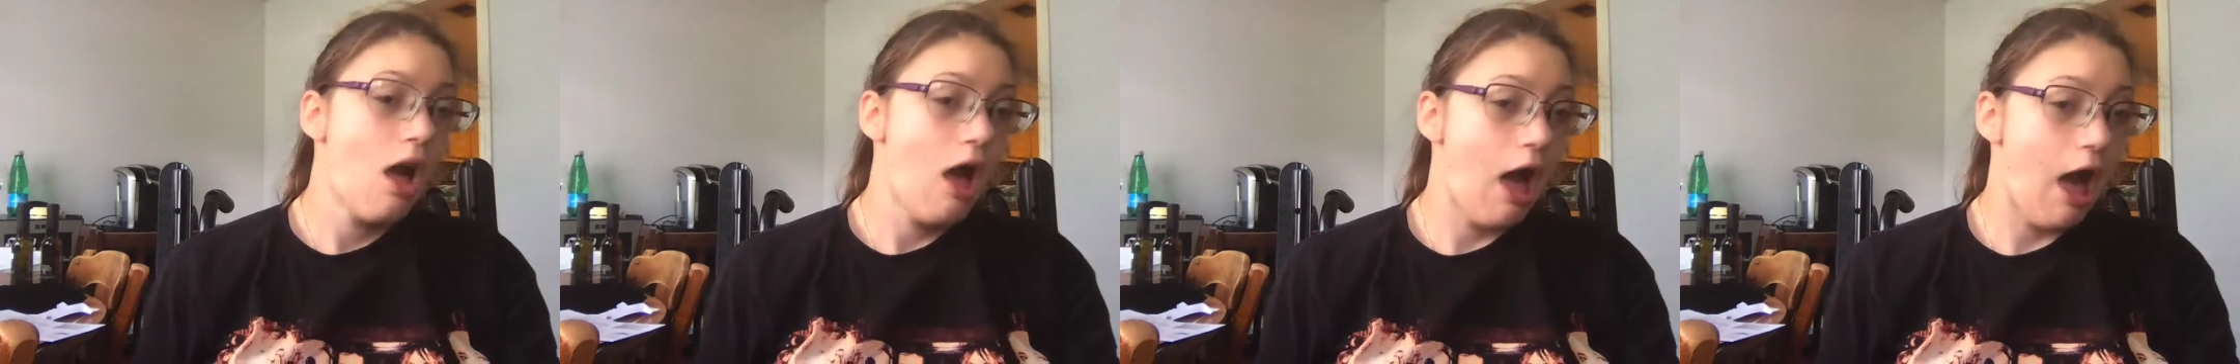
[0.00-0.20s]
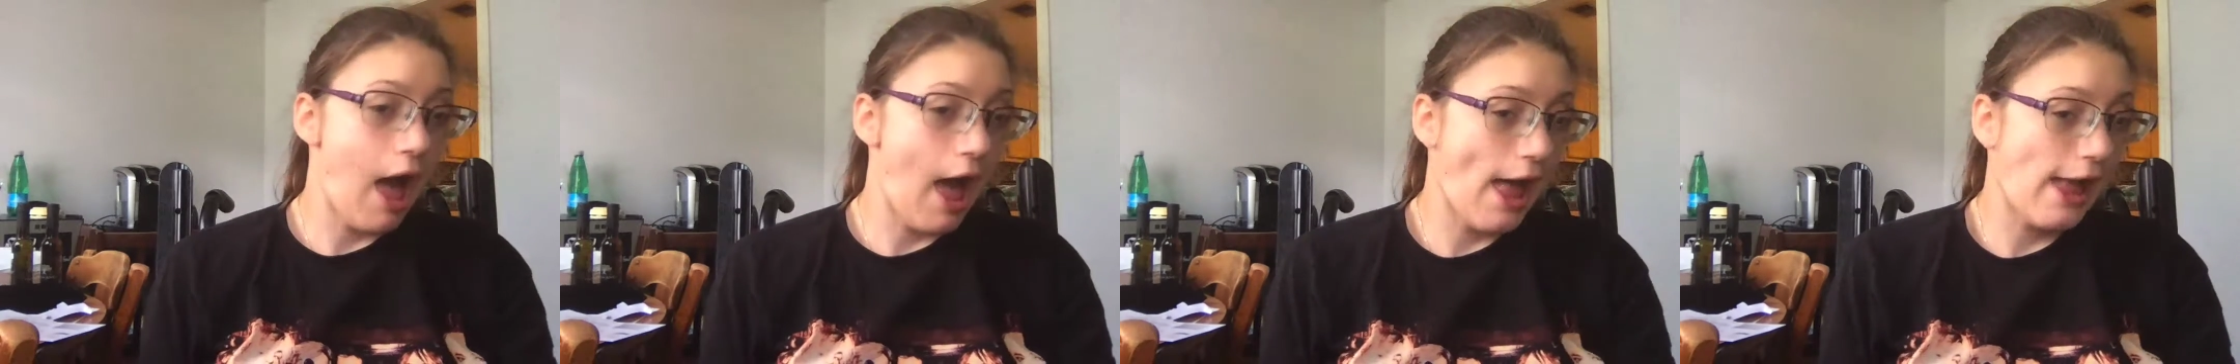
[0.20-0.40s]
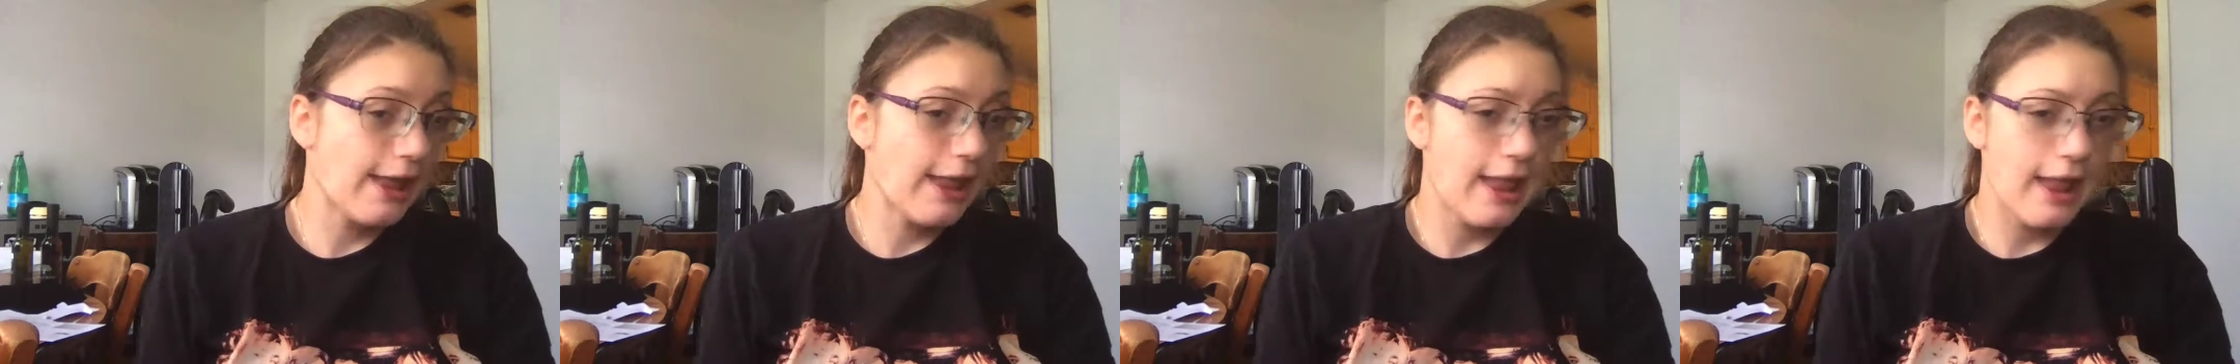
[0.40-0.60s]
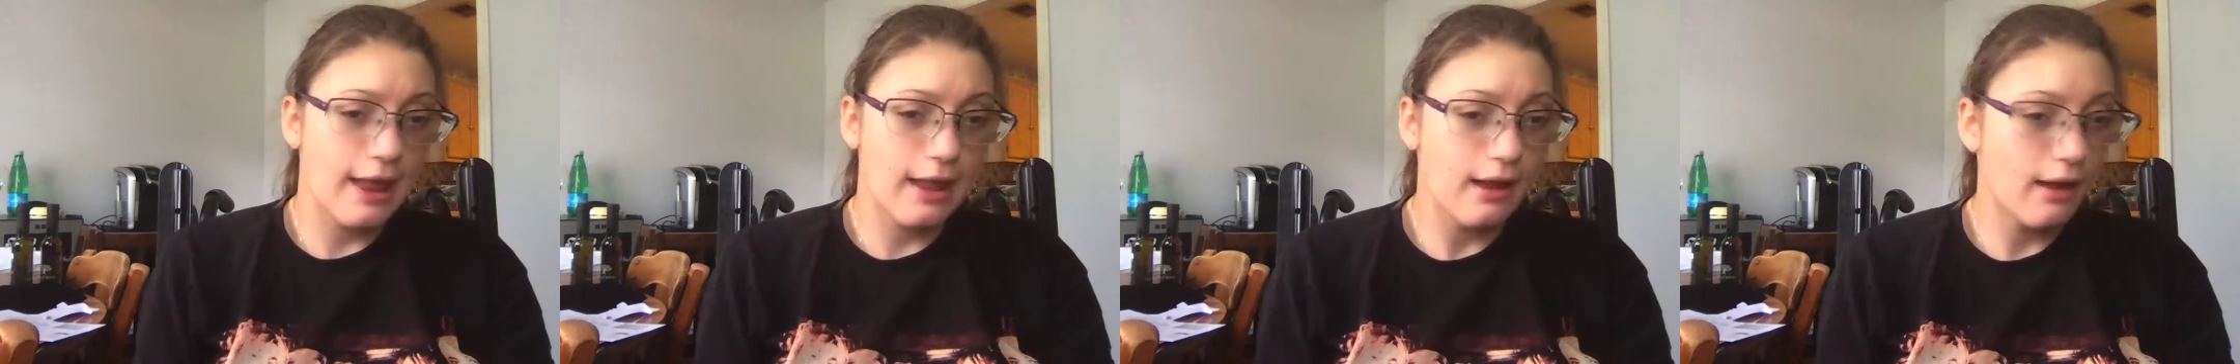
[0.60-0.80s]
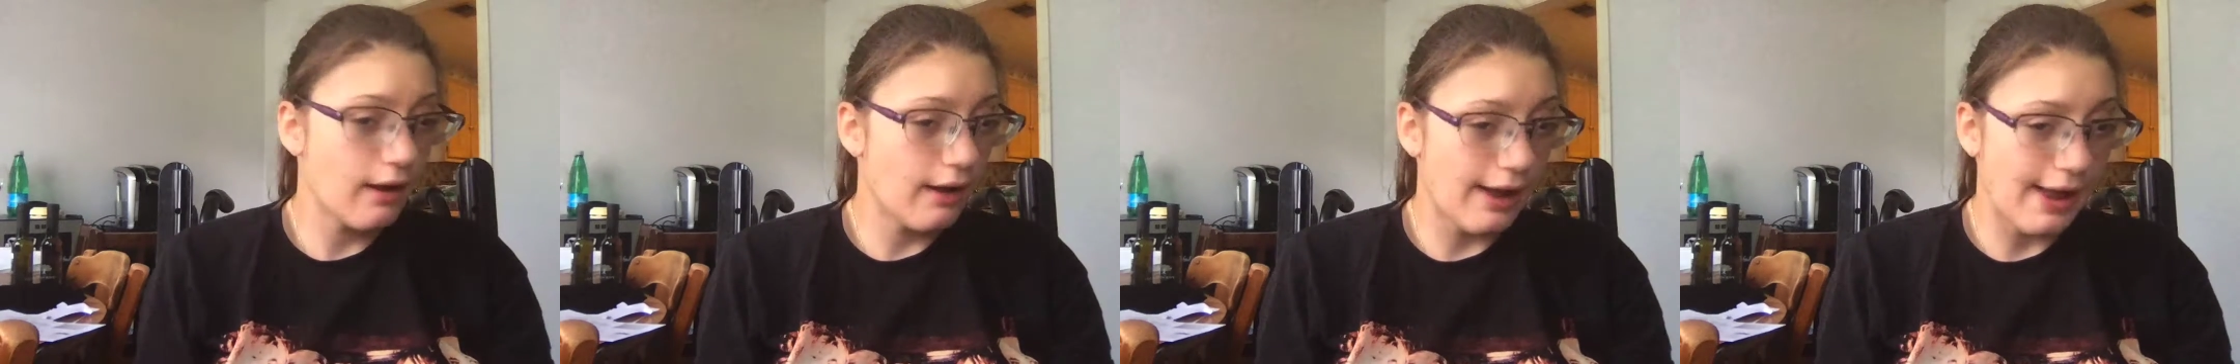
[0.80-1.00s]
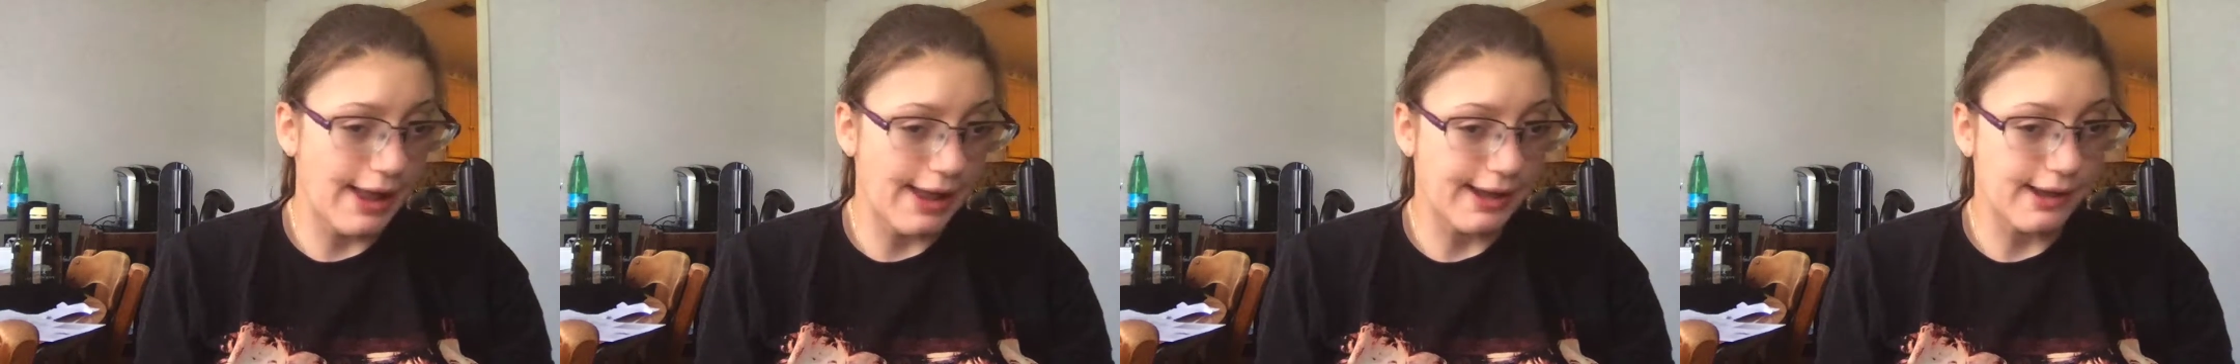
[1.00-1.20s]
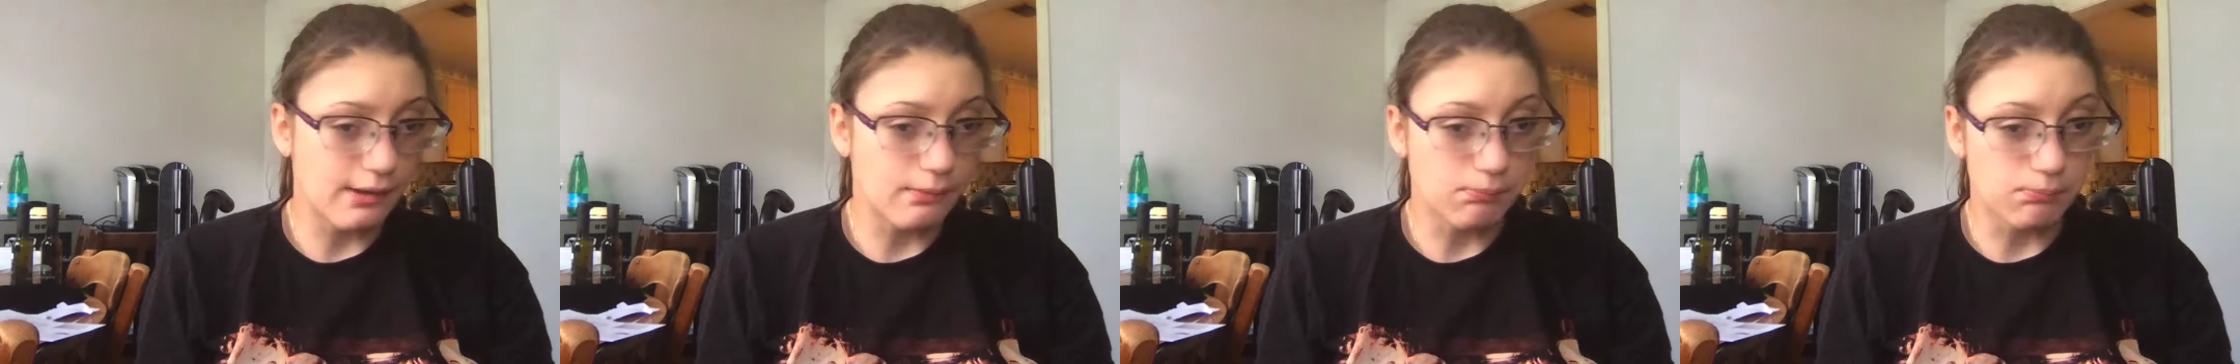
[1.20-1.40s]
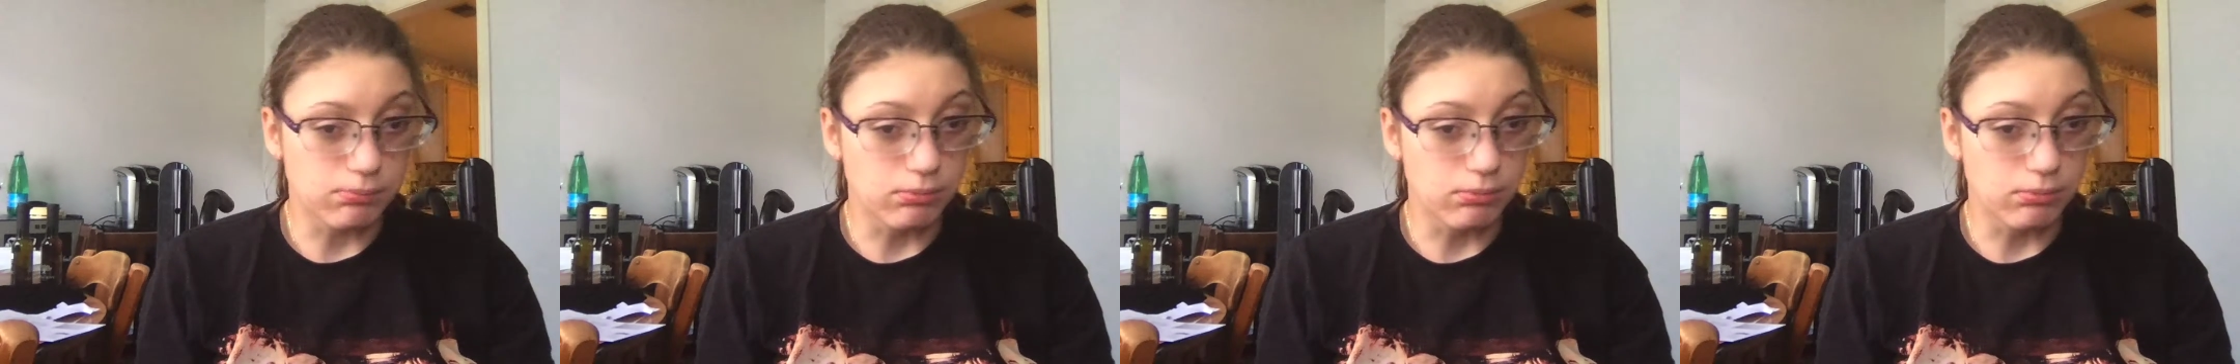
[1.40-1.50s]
I can't like